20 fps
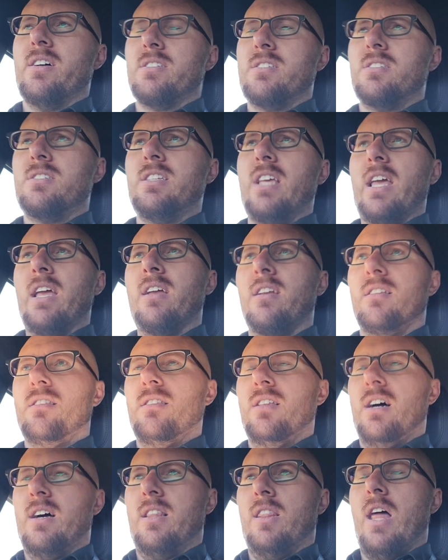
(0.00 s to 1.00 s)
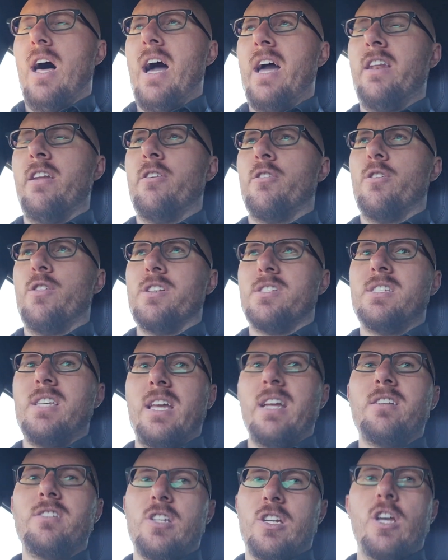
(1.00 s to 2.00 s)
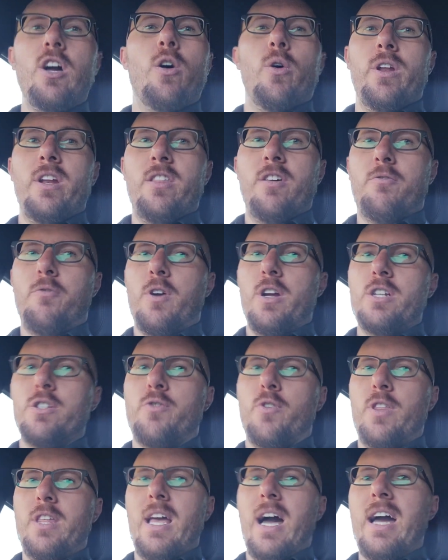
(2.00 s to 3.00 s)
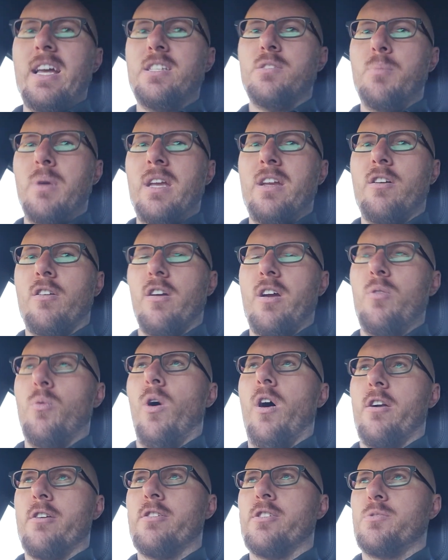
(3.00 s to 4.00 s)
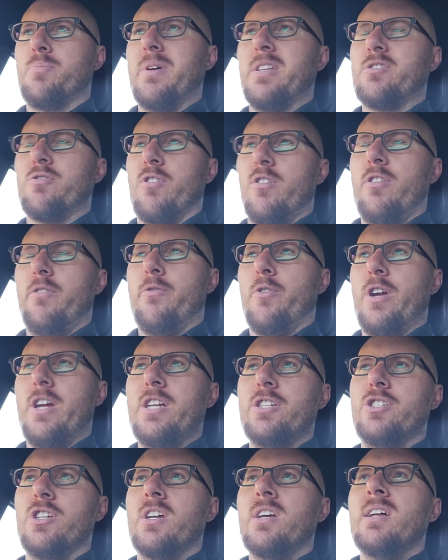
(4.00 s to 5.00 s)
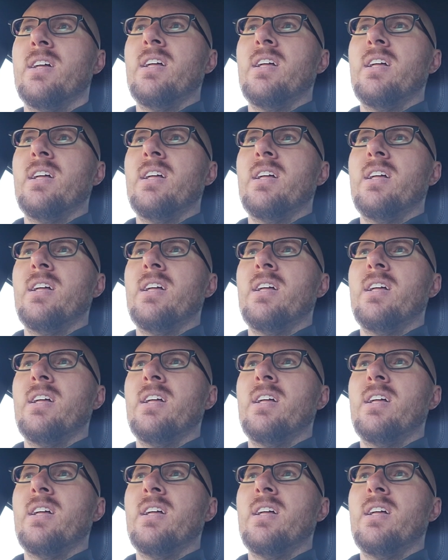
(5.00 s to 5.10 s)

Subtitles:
sink, the line under the sink to go into the fridge for the ice maker and water dispenser on the fridge,